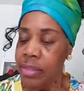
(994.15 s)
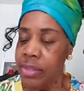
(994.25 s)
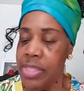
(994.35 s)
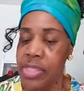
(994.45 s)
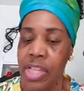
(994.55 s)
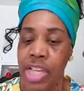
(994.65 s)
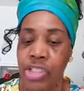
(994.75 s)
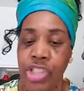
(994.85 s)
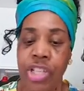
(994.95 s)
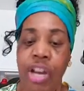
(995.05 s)

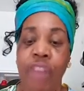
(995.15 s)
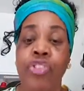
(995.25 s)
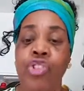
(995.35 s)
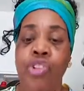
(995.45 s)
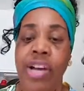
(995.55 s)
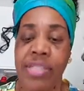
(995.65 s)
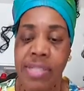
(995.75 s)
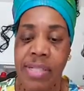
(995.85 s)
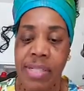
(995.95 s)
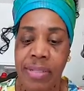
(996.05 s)
discussion of
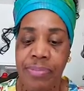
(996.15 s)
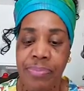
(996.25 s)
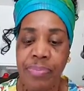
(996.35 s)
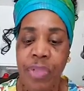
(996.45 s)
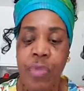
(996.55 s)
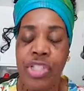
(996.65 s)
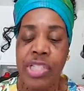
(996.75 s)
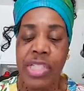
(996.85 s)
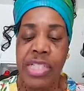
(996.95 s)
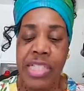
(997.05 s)
trust, which
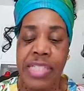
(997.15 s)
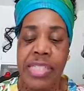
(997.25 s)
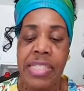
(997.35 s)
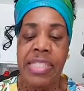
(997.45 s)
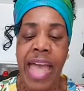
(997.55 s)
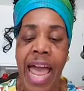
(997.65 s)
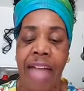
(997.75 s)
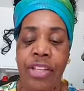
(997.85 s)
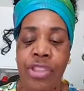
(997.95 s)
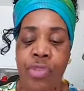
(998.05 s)
is the
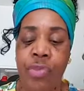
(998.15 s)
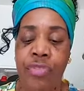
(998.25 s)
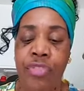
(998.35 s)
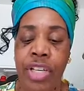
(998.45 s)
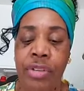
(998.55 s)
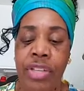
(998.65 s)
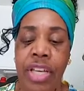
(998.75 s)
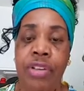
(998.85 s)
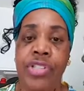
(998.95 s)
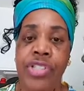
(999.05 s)
talent, the reveal, the
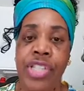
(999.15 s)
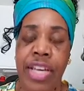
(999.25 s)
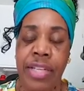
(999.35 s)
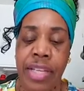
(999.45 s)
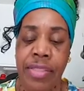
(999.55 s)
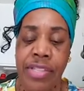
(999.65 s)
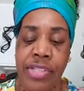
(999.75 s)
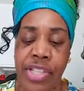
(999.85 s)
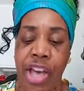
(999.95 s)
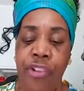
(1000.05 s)
understanding, the
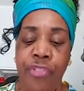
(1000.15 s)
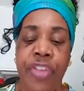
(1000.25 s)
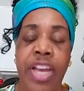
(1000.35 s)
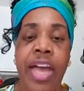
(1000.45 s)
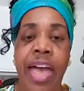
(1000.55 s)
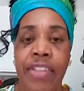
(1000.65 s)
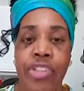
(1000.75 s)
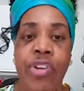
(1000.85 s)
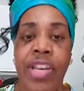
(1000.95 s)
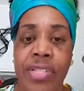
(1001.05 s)
self, and the
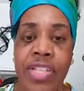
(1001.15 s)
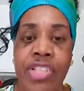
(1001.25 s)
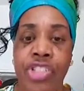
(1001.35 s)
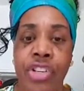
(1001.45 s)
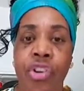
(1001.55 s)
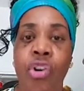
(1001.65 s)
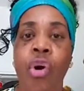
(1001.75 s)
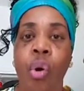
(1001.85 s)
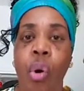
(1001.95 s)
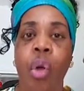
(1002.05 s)
transition.
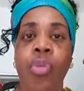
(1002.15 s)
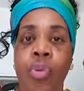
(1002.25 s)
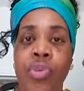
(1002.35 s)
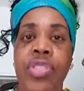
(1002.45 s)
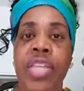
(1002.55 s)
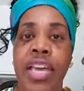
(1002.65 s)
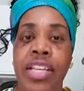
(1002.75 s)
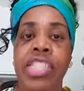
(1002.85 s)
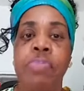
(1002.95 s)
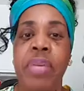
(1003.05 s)
All those
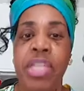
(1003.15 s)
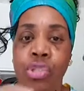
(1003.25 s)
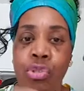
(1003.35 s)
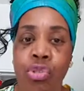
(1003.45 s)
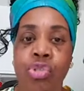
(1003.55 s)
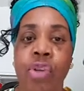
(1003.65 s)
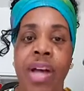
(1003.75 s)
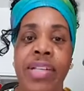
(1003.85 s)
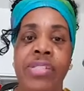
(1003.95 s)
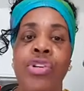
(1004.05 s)
things speak to
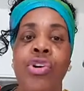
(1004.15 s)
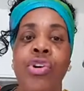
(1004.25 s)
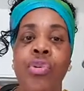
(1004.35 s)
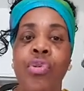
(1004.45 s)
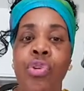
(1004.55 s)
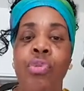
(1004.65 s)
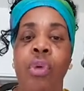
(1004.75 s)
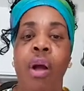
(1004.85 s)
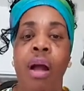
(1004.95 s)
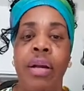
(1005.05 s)
trust, who you
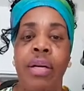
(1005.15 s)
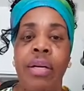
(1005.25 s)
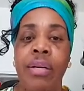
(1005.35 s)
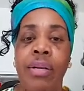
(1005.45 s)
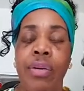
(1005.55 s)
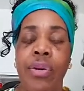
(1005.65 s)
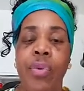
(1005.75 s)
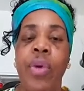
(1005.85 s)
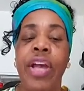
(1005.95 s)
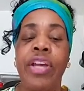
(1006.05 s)
are,
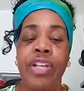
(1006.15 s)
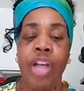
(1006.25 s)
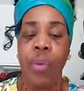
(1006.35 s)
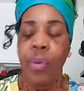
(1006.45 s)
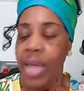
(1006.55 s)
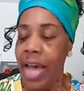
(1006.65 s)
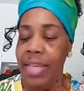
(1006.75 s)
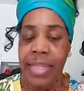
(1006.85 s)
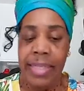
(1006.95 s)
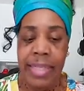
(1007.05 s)
where you're going, how you're
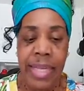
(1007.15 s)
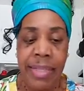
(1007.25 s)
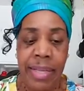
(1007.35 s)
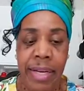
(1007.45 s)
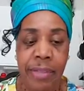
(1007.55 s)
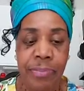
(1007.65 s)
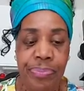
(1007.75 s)
going to get there.